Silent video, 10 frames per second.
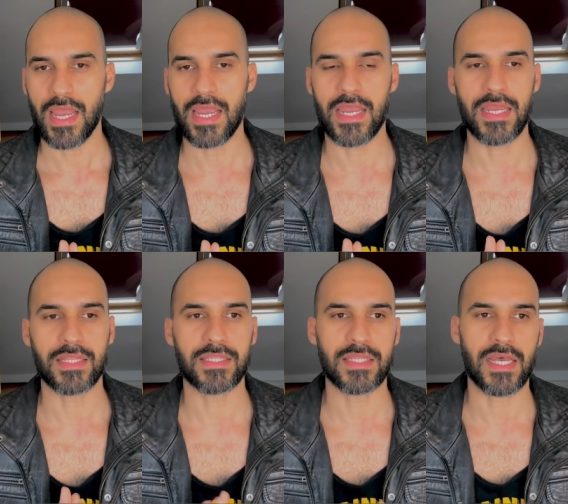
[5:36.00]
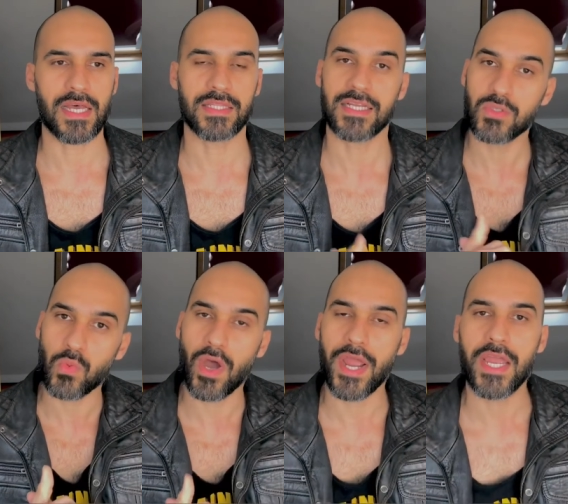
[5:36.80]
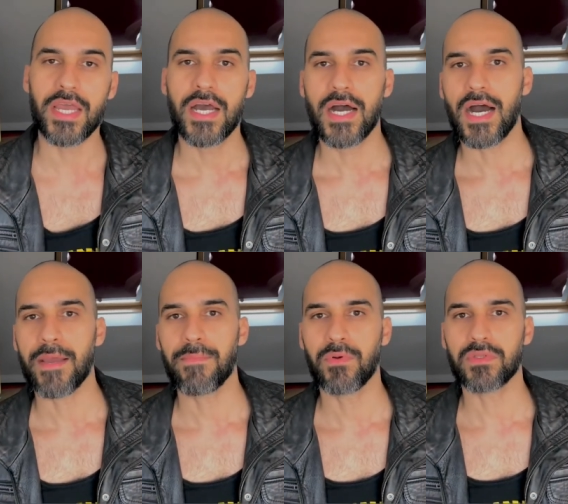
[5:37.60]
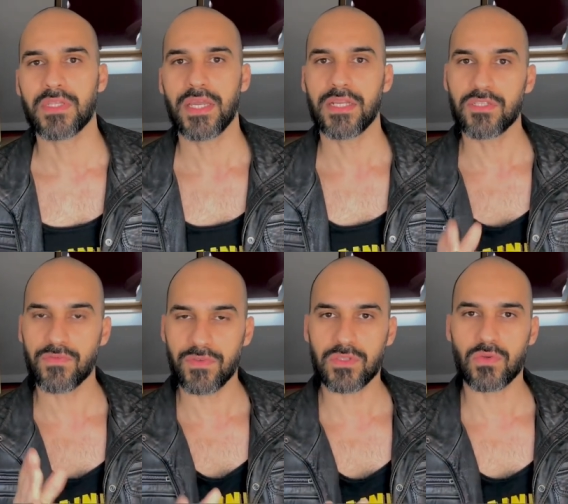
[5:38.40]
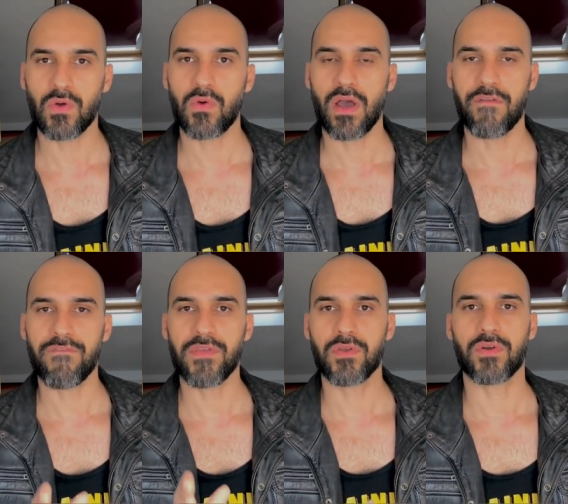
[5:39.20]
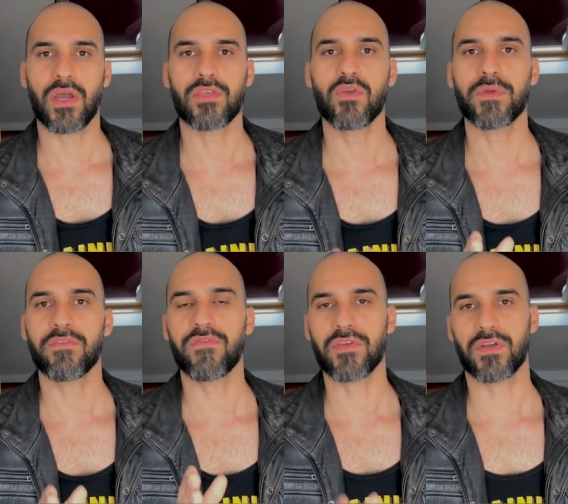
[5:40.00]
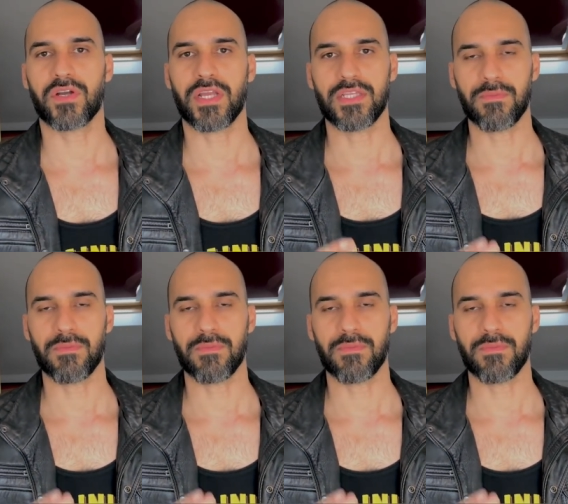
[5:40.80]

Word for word: And uh, that's why I put an individual, a figure, a human figure in the